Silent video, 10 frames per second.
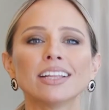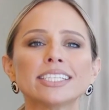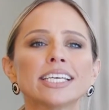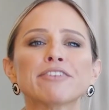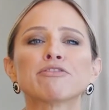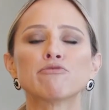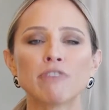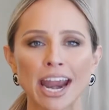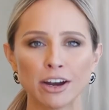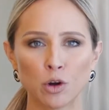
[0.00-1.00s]
Let's hear from
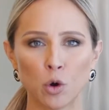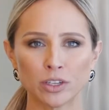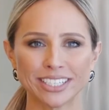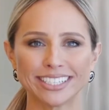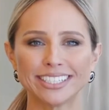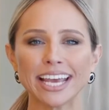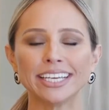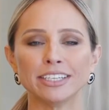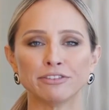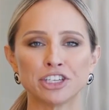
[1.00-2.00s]
Raine and Horne's
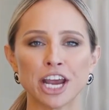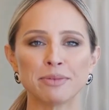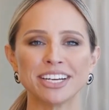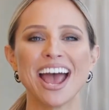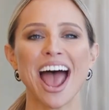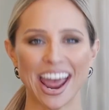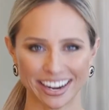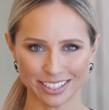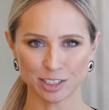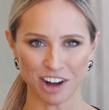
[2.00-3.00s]
Executive Chairman,
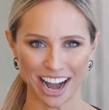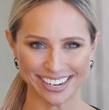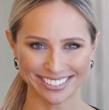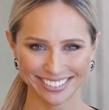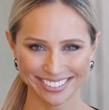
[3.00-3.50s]
Angus Raine.